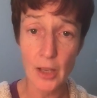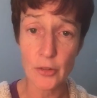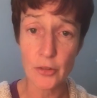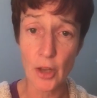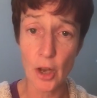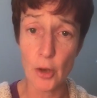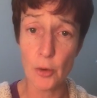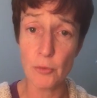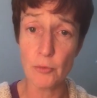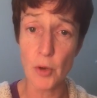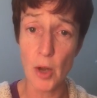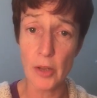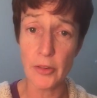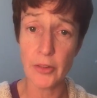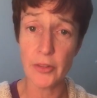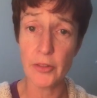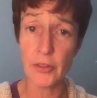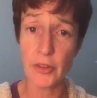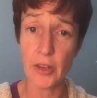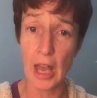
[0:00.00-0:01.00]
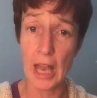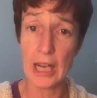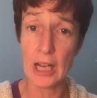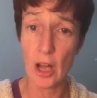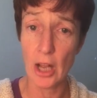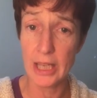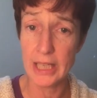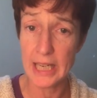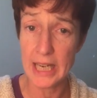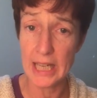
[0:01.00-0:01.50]
So rather than saying
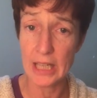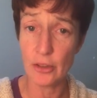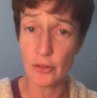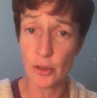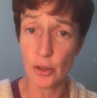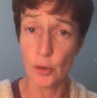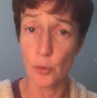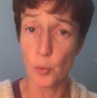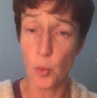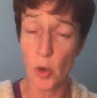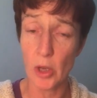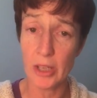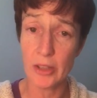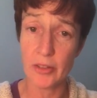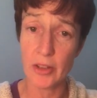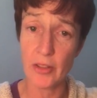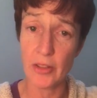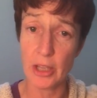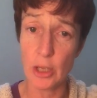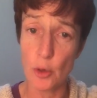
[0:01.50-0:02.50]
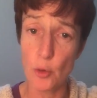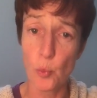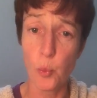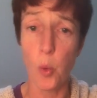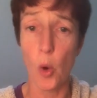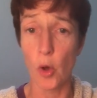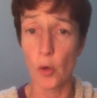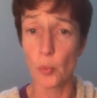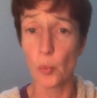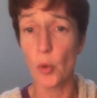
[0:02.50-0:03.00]
I need to, what is it that you
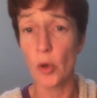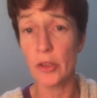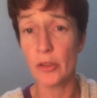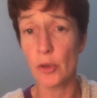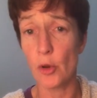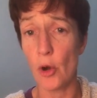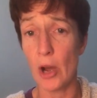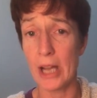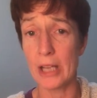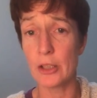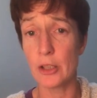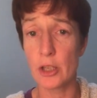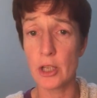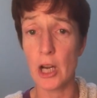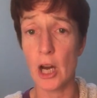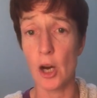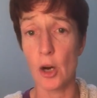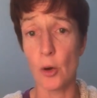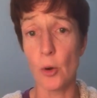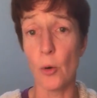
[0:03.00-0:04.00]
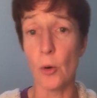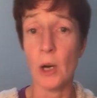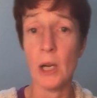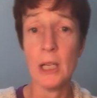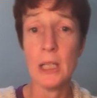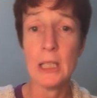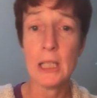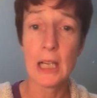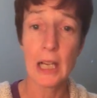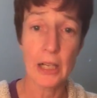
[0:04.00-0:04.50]
want? What is your end goal?
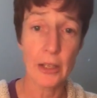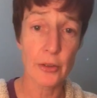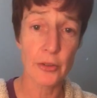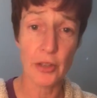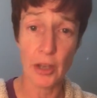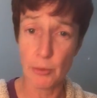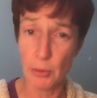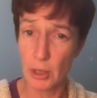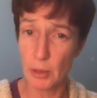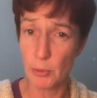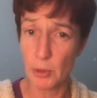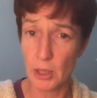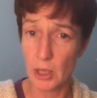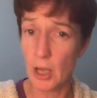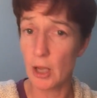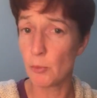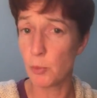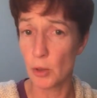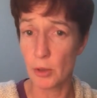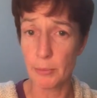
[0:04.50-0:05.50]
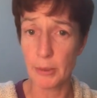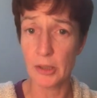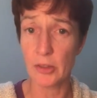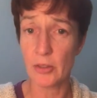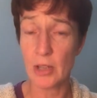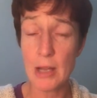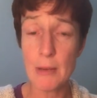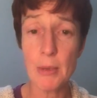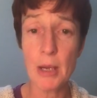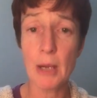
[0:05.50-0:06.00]
And you'll say, well, I want to be
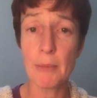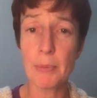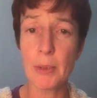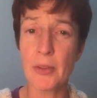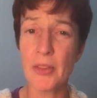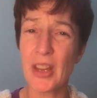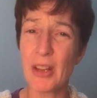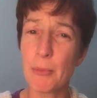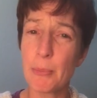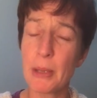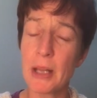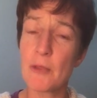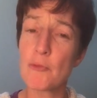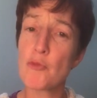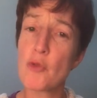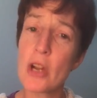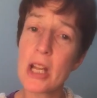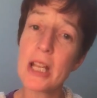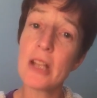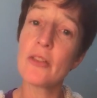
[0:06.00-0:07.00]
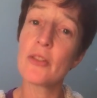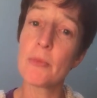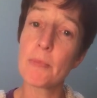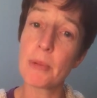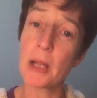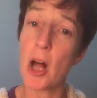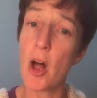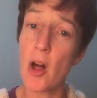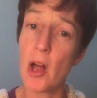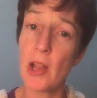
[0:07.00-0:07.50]
slimmer, but there'll be a reason
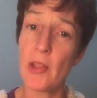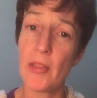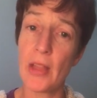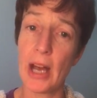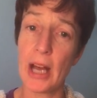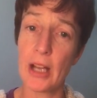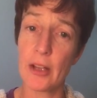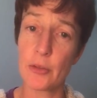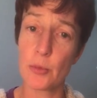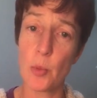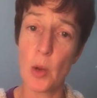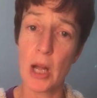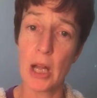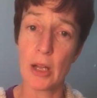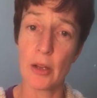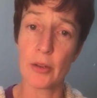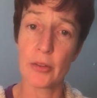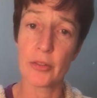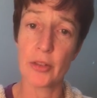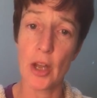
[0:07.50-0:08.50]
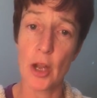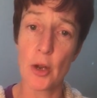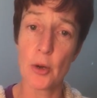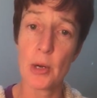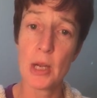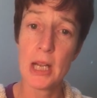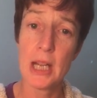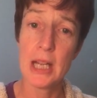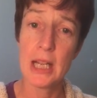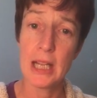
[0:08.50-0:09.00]
behind that as well.
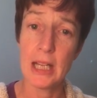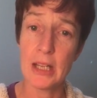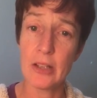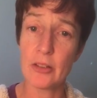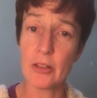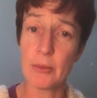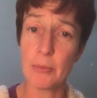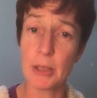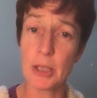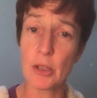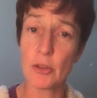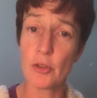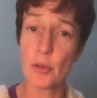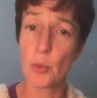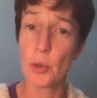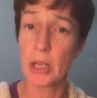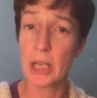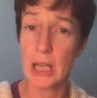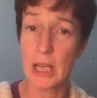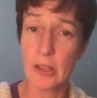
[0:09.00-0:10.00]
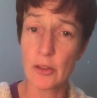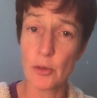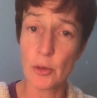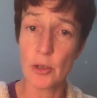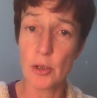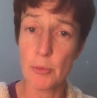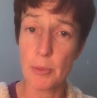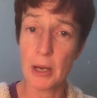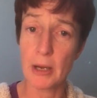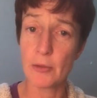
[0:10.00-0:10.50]
So is it because you want to get into
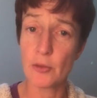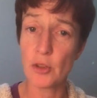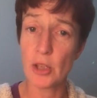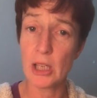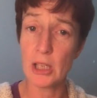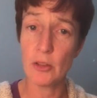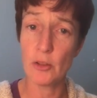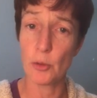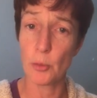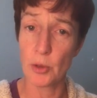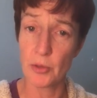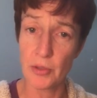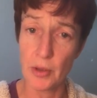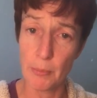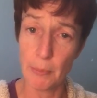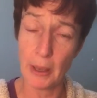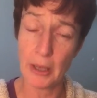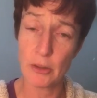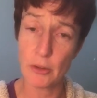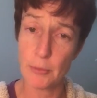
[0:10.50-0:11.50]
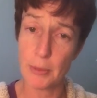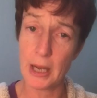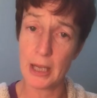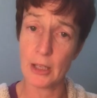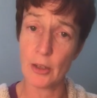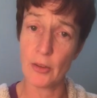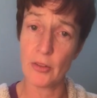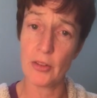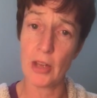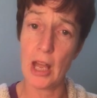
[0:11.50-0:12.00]
a new pair of jeans? You want to feel better
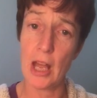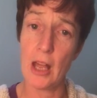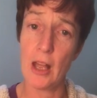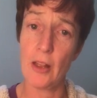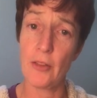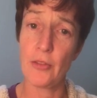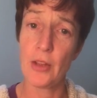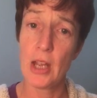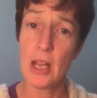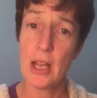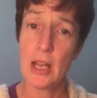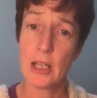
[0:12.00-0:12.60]
about yourself?